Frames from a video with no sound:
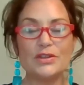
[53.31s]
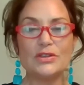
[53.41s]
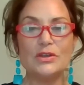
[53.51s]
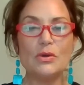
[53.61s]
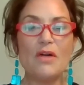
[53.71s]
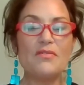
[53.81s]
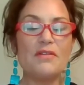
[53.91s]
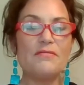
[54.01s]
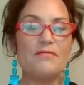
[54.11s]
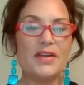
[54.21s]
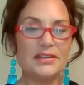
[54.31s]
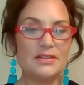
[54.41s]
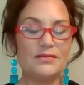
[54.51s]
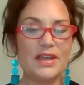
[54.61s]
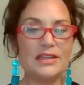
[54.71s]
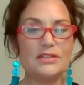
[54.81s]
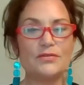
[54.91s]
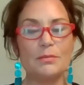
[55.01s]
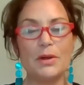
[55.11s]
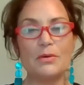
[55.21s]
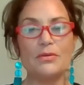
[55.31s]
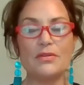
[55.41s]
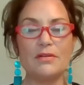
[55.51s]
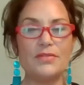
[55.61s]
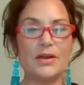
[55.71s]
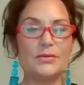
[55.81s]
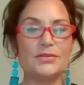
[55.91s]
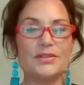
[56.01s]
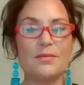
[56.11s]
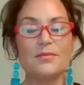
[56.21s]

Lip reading: And you'll have effective dates for both of those.